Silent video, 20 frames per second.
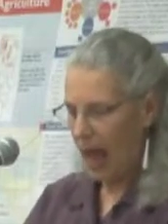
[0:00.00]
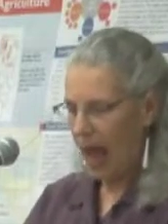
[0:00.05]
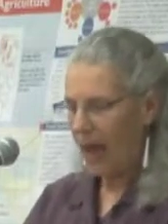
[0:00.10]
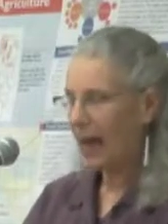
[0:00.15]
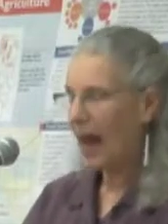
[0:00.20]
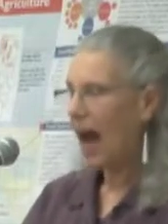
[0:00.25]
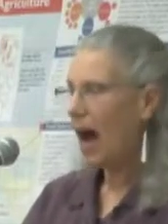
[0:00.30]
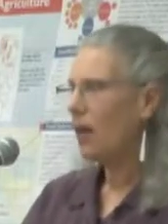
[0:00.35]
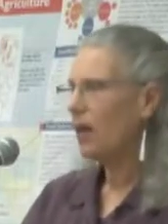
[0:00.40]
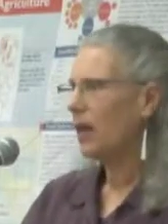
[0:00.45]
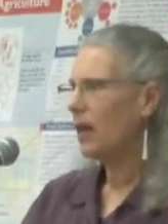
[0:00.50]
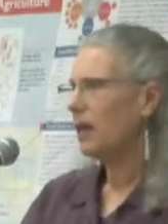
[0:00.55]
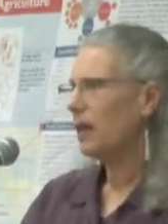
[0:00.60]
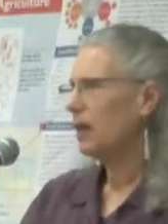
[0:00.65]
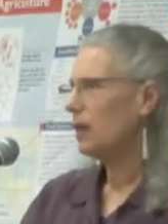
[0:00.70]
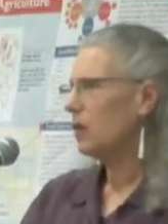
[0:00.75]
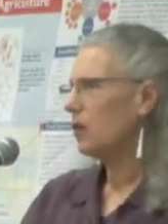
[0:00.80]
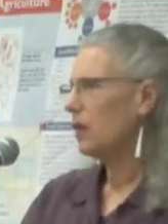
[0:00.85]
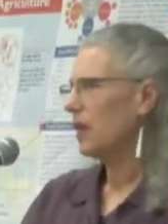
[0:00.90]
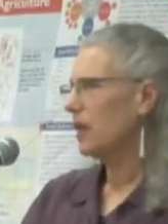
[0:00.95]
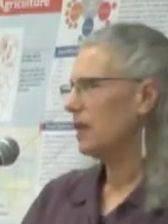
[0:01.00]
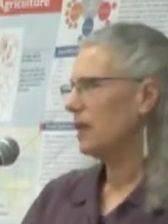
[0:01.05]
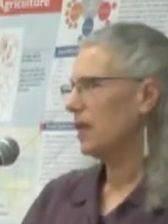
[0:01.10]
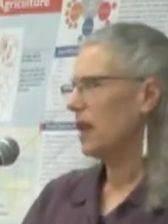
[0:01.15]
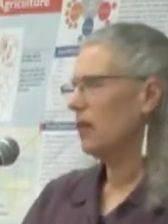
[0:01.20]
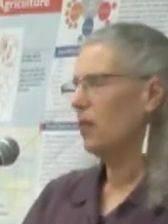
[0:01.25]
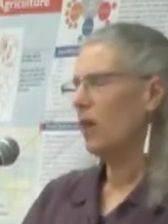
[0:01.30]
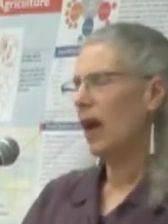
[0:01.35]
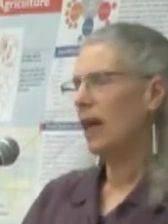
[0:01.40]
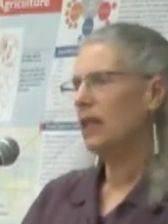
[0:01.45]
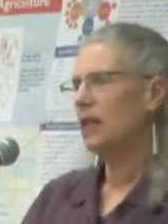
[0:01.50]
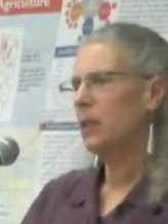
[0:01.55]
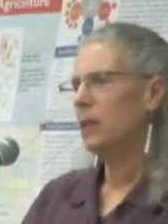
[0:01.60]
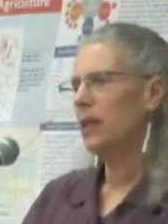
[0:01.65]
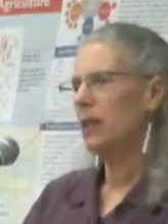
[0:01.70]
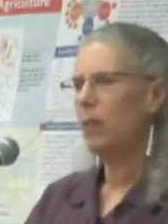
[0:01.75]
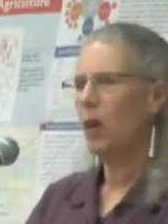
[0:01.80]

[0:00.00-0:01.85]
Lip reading: And how can interests and rights be